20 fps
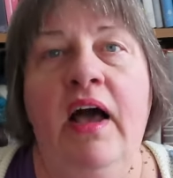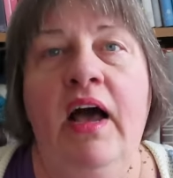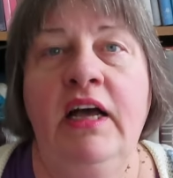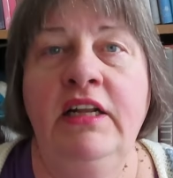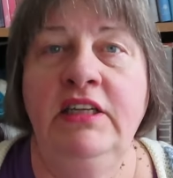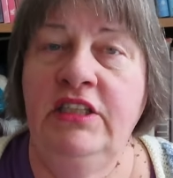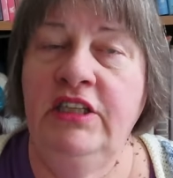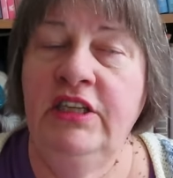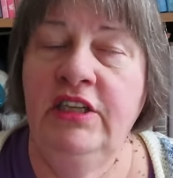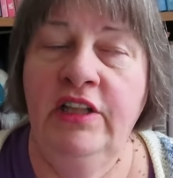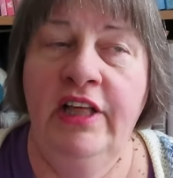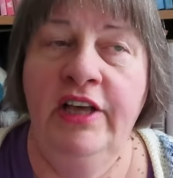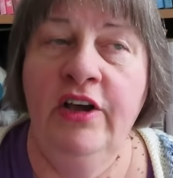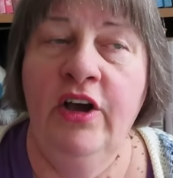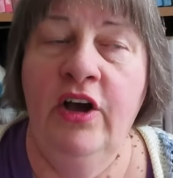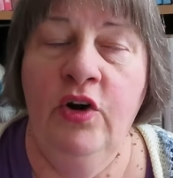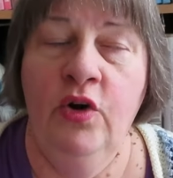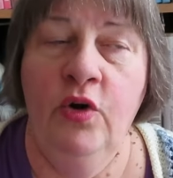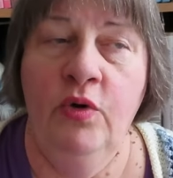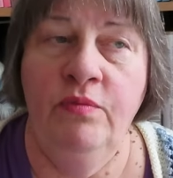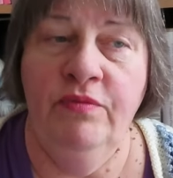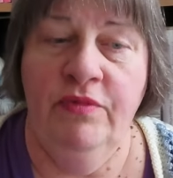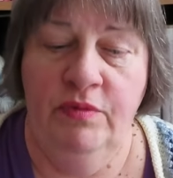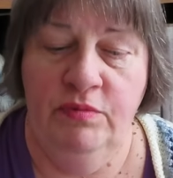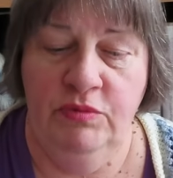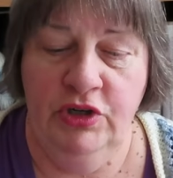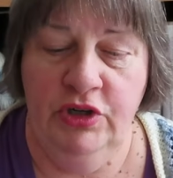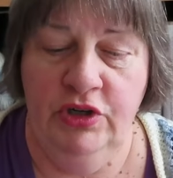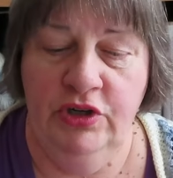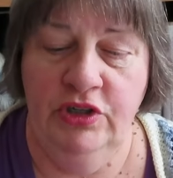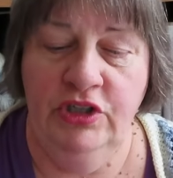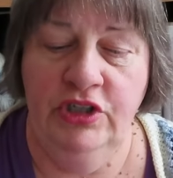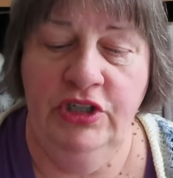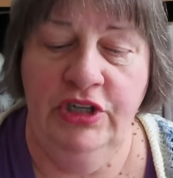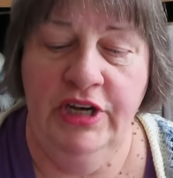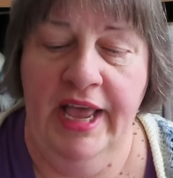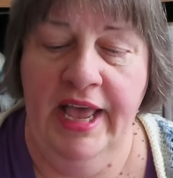until I got home from church,